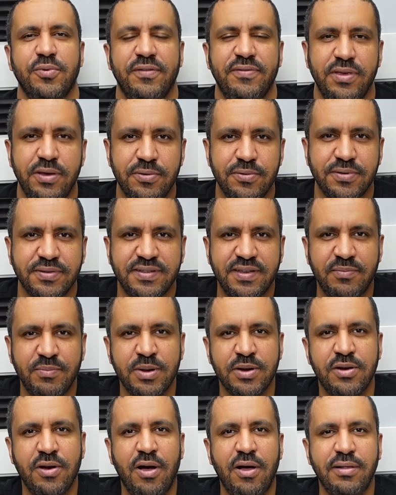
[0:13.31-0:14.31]
reviewers have
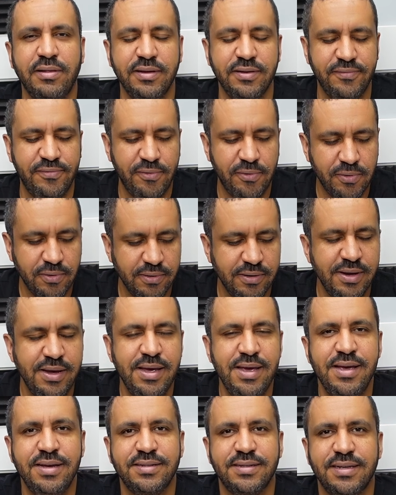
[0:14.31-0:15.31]
been calling for.
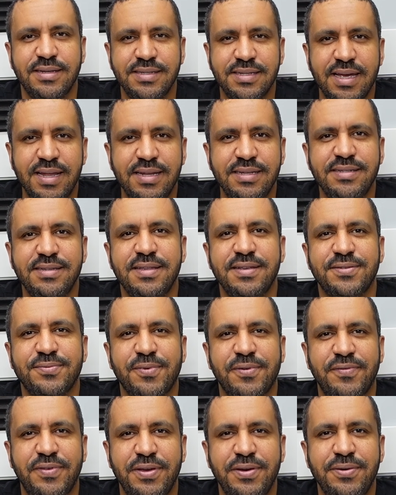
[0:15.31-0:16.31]
So let's get into this
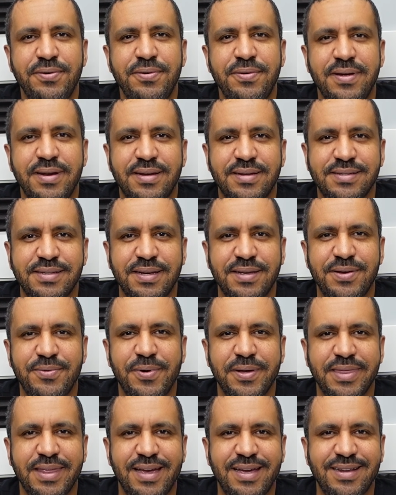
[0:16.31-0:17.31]
review and I'll tell you
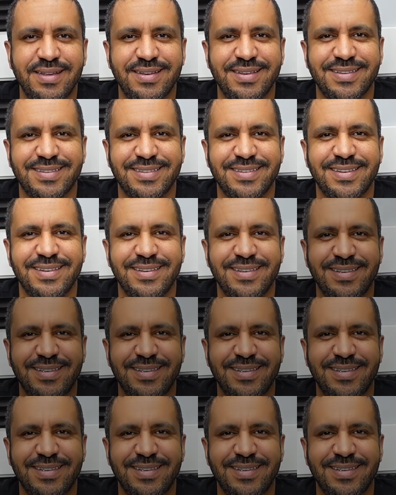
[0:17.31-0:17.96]
what that is.